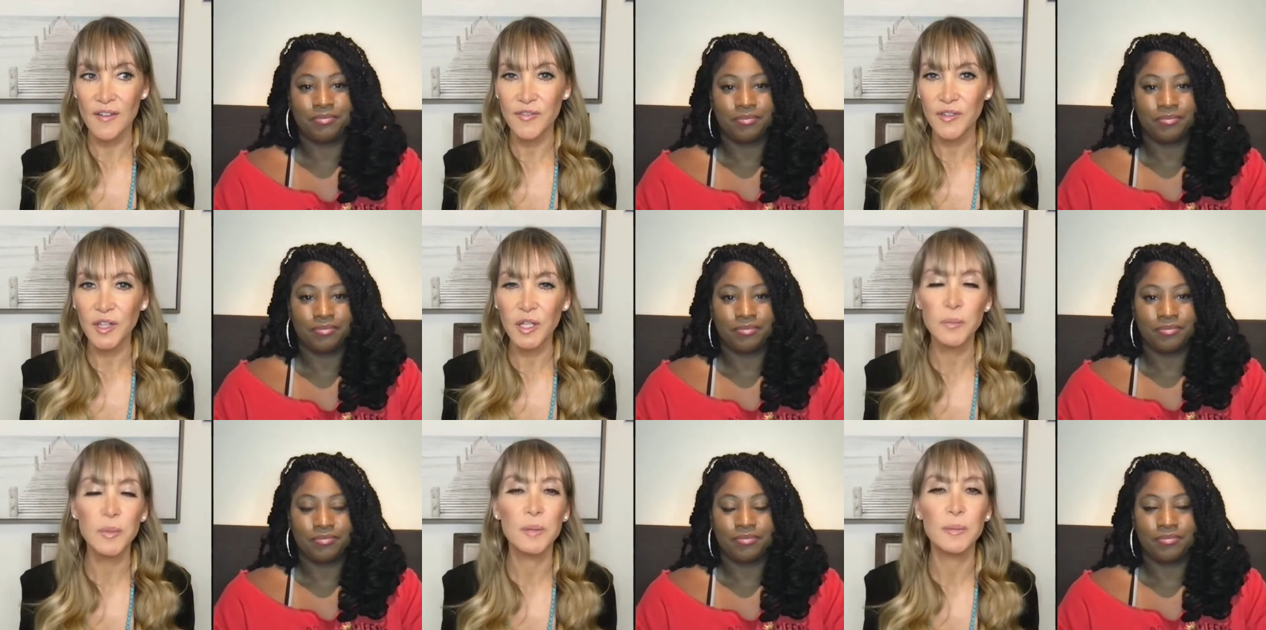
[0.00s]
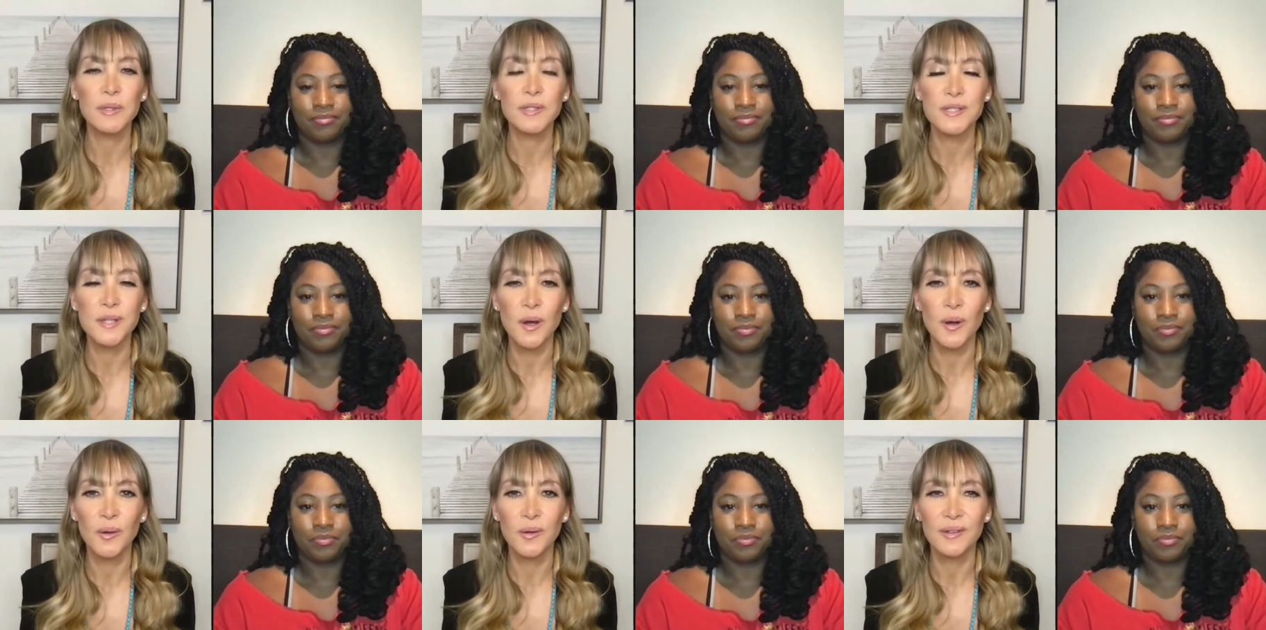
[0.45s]
Speaker 1: I feel like
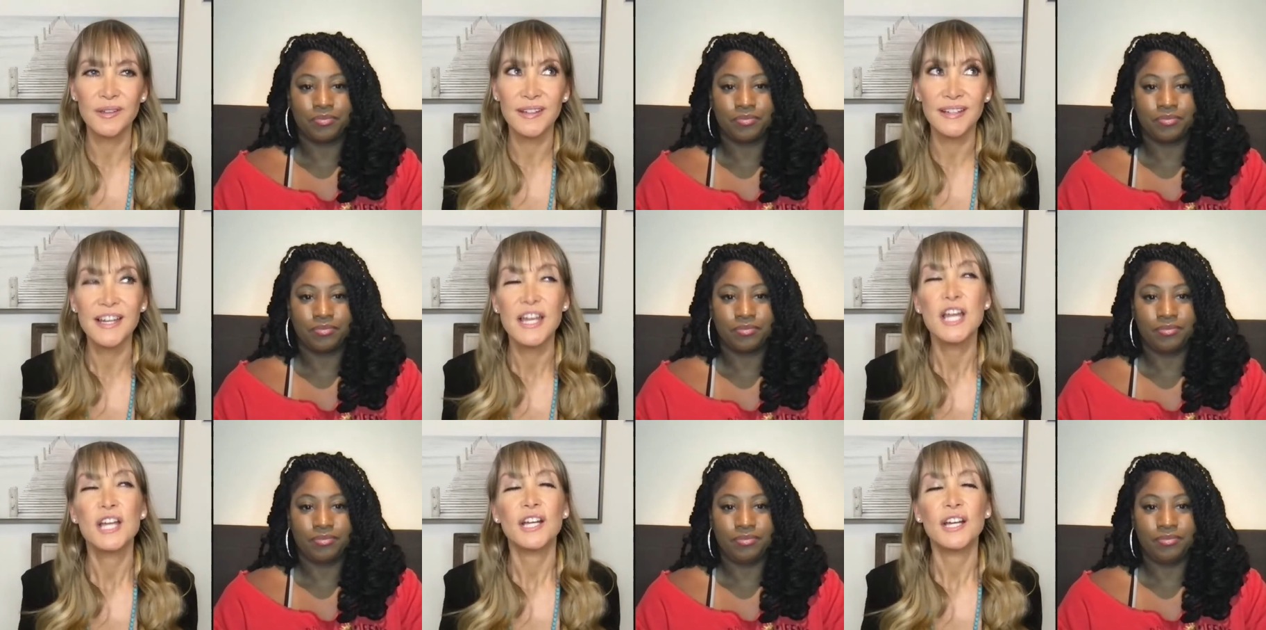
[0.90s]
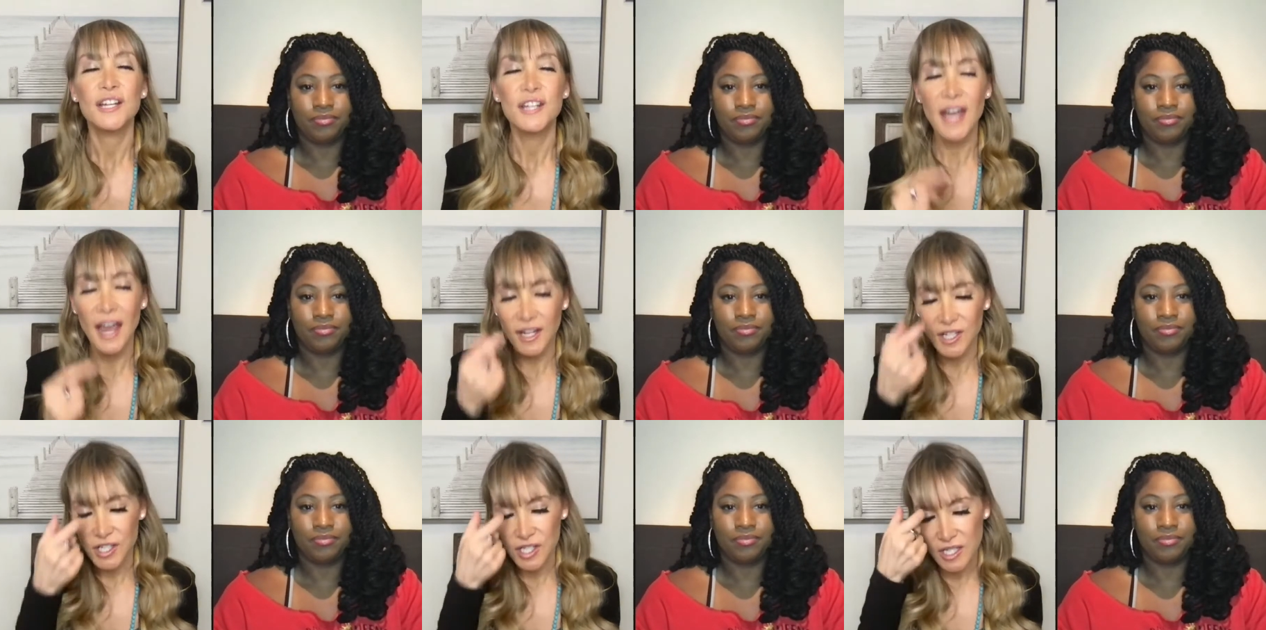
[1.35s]
people don't like
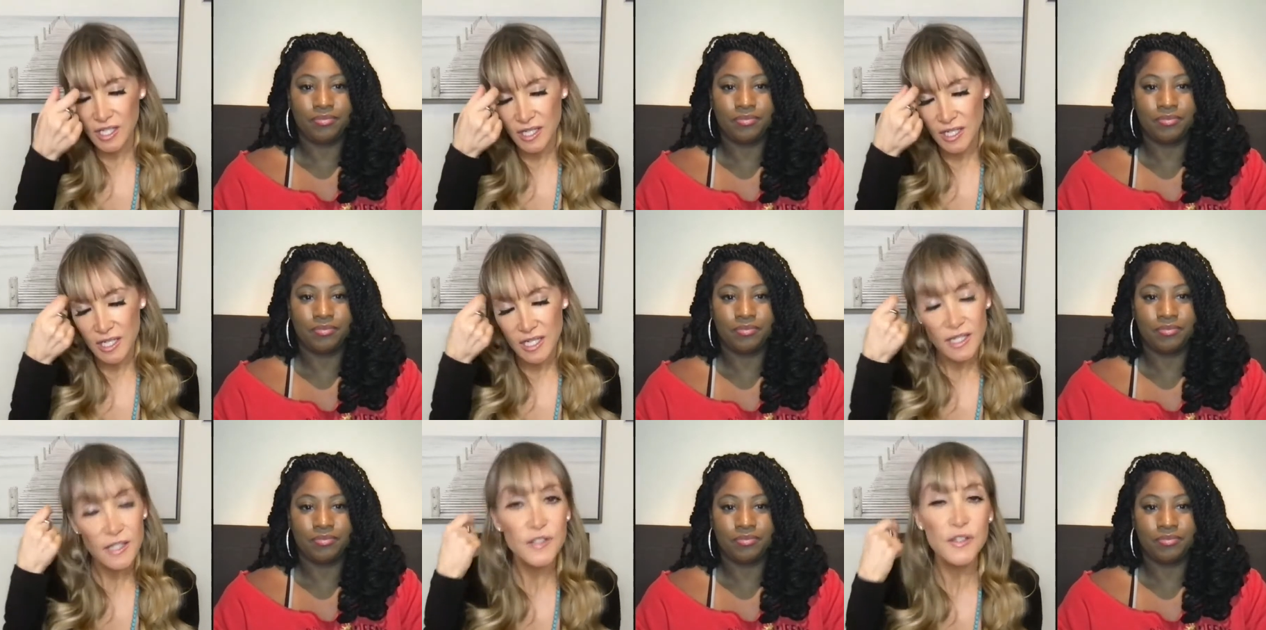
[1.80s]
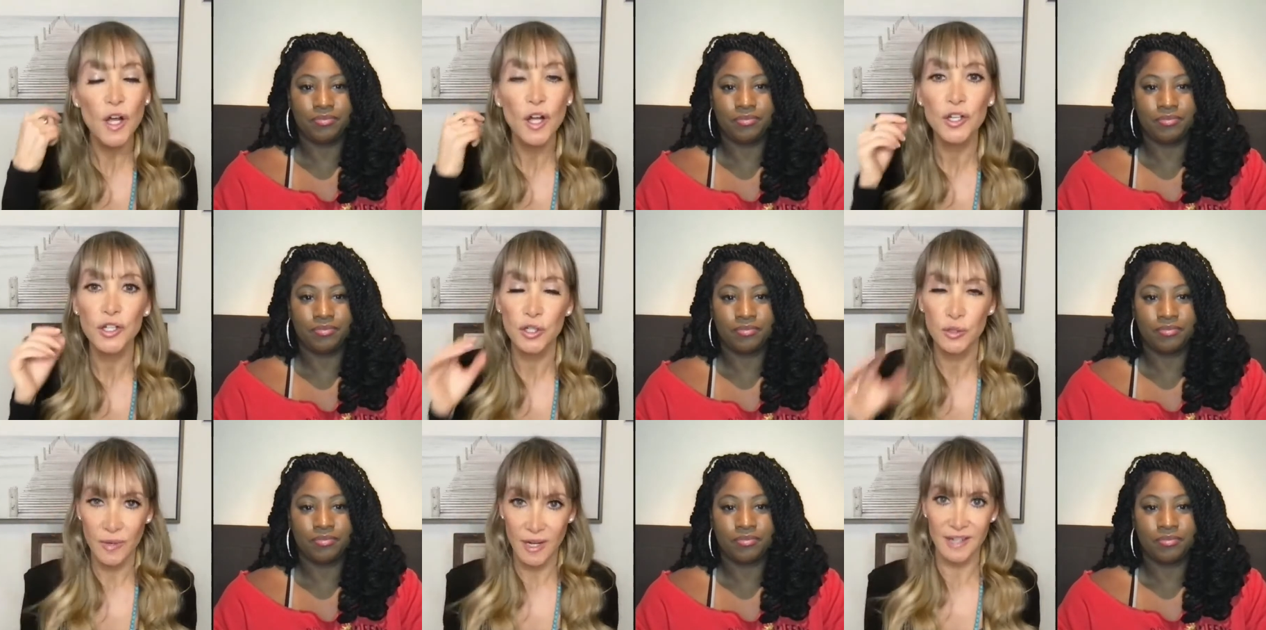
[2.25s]
connection is
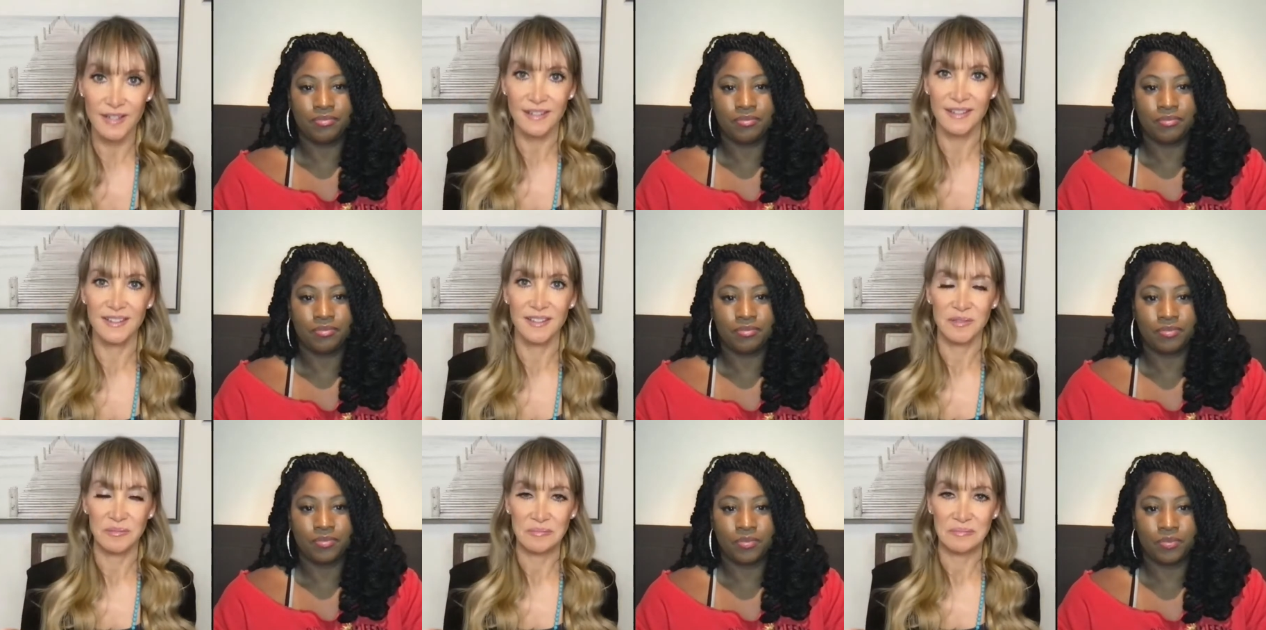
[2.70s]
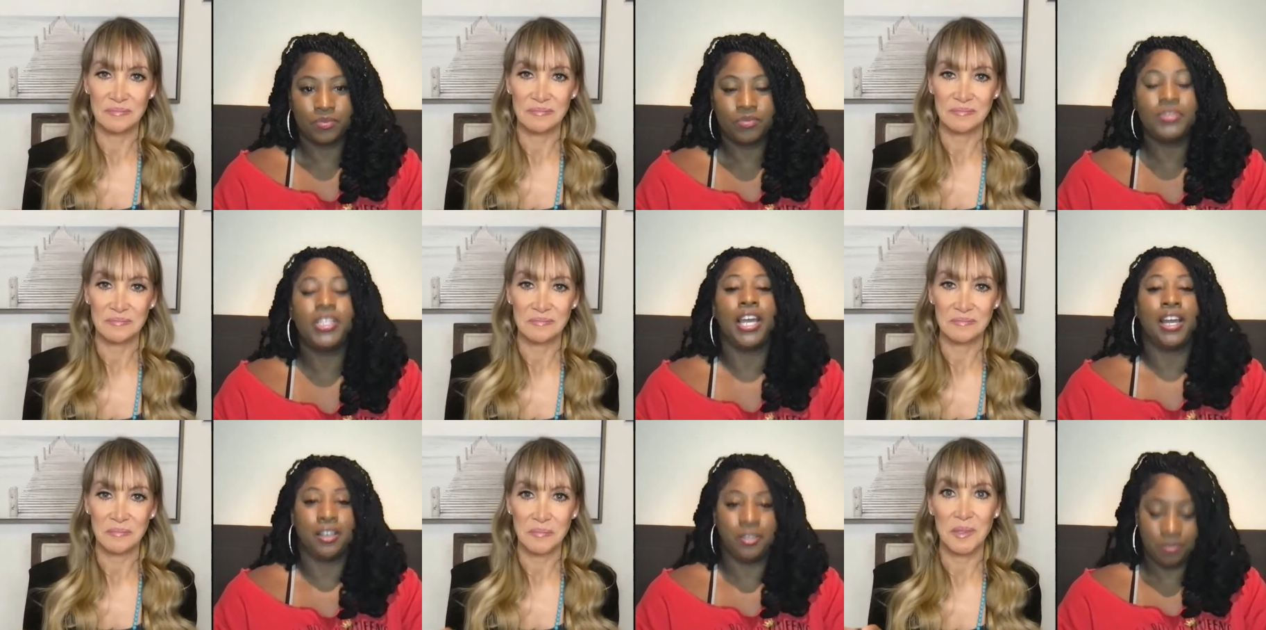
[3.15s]
underrated.
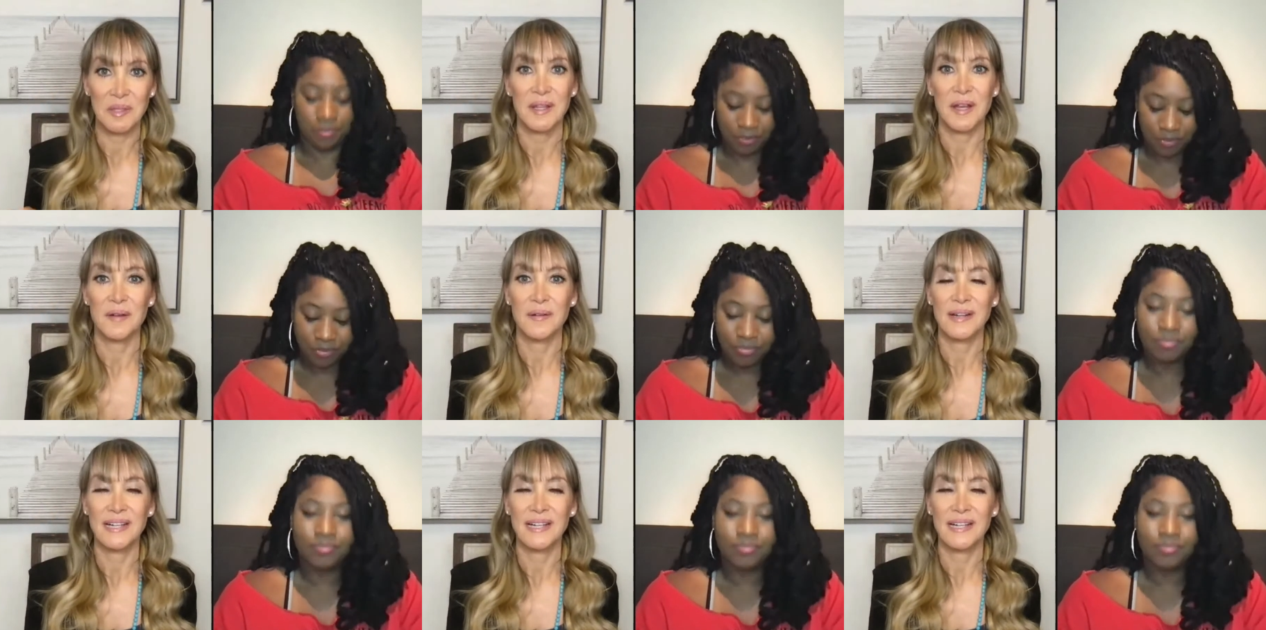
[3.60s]
Yeah.